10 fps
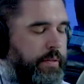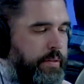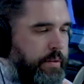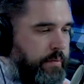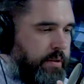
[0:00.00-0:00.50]

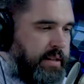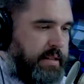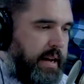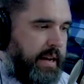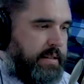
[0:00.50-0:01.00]
the reason
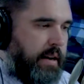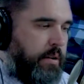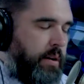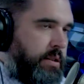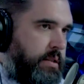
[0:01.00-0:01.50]
I asked that
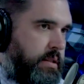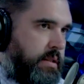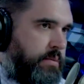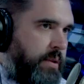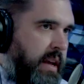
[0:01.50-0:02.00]
question
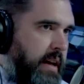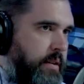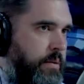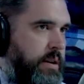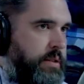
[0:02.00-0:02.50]
is we had a
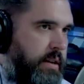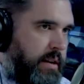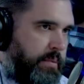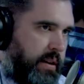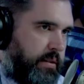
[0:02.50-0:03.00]
question
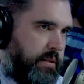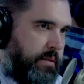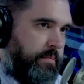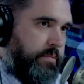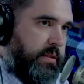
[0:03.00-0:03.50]
come in
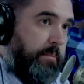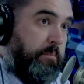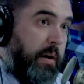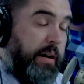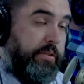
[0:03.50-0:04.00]
some
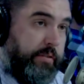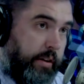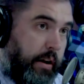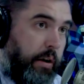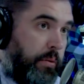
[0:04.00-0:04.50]
months
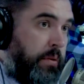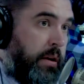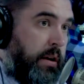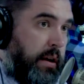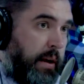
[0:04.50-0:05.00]
ago,
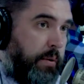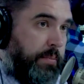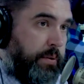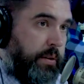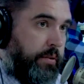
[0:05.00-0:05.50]
and we
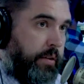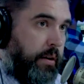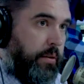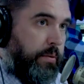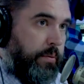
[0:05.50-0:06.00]
produced a whole